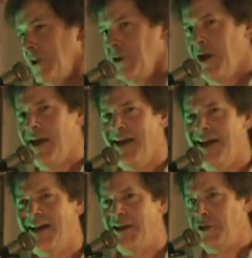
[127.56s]
You,
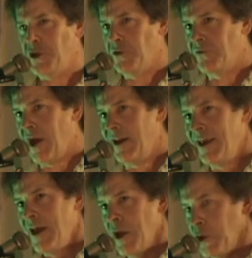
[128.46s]
you've got
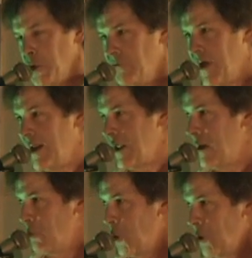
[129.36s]
you've got
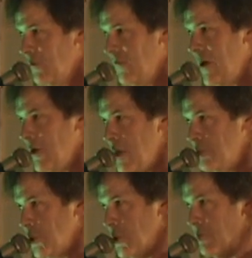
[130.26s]
hemorrhoidal flare-up,
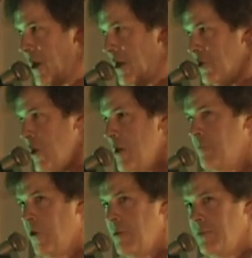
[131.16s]
so you made an
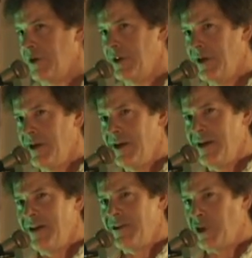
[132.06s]
appointment
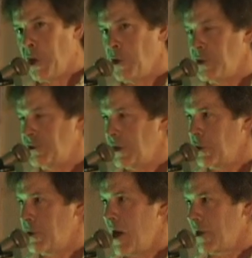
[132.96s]
to go to see your
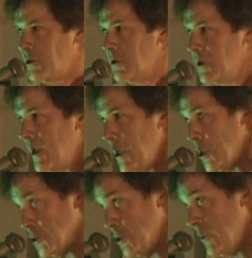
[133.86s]
doctor to get
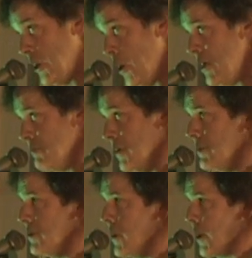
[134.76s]
a soothing
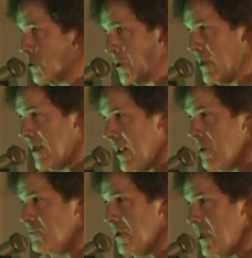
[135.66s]
ointment. The doctor, he can
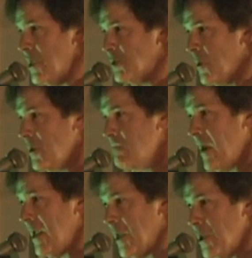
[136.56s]
help to ease where your
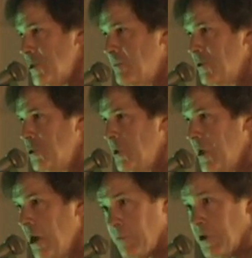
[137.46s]
pain is, but you can
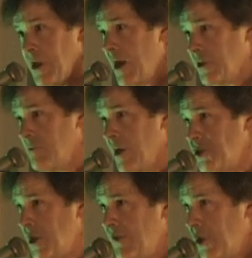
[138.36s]
help your doctor by
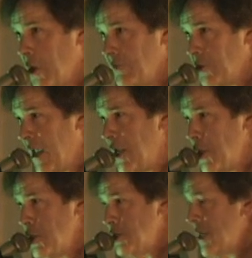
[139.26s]
shaving off your
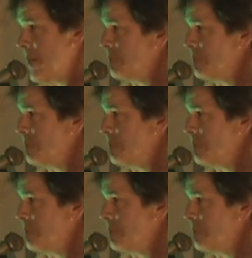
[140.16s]
anus